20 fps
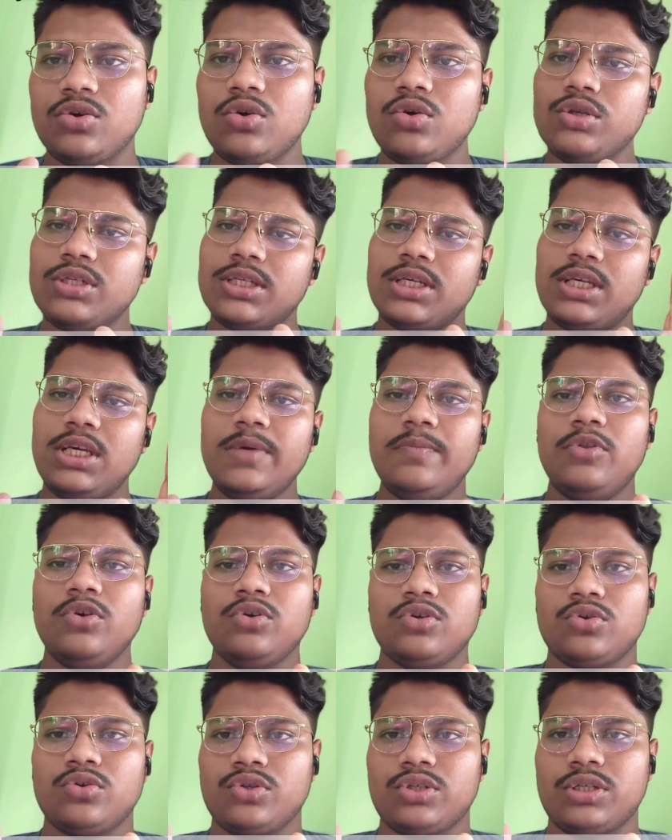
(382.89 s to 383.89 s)
So
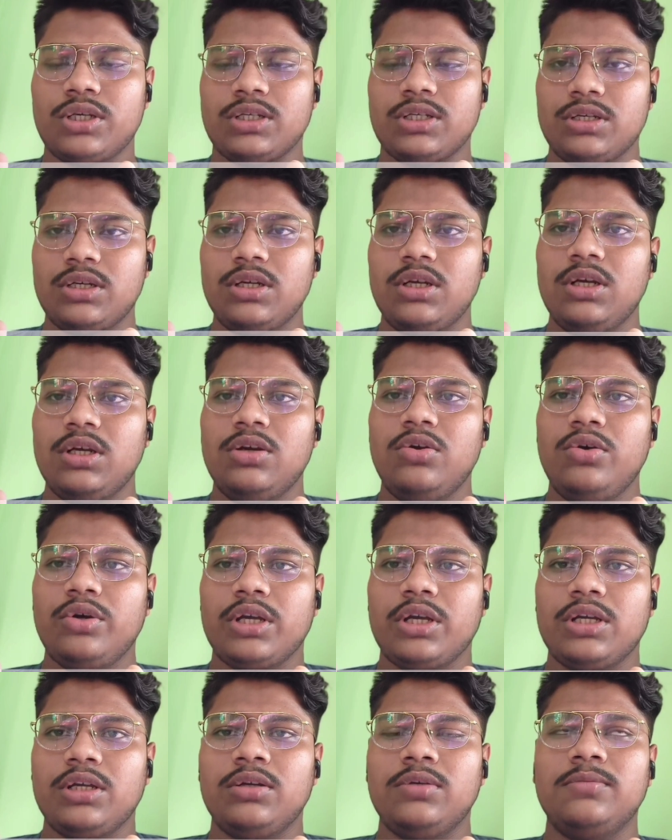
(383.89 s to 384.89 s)
skip those questions.
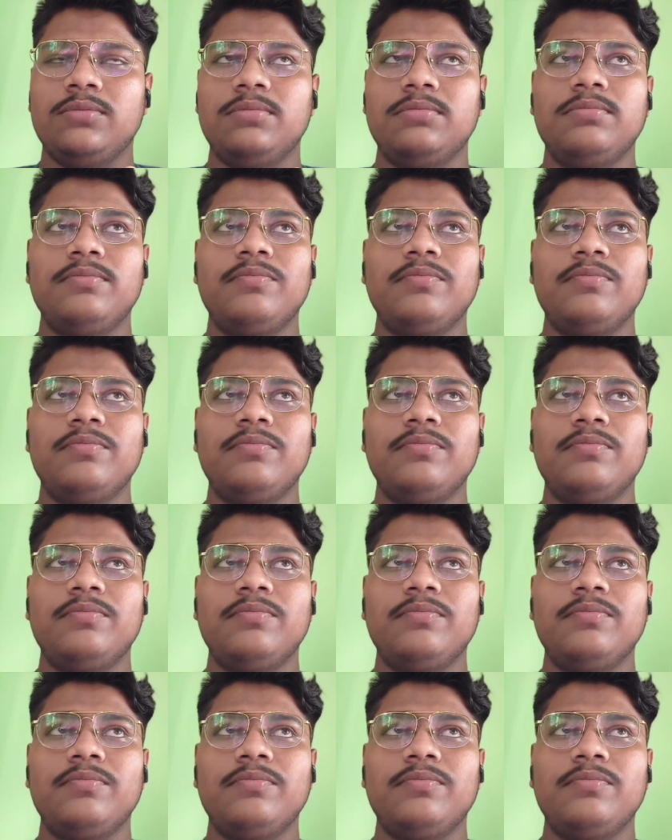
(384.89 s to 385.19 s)
Okay,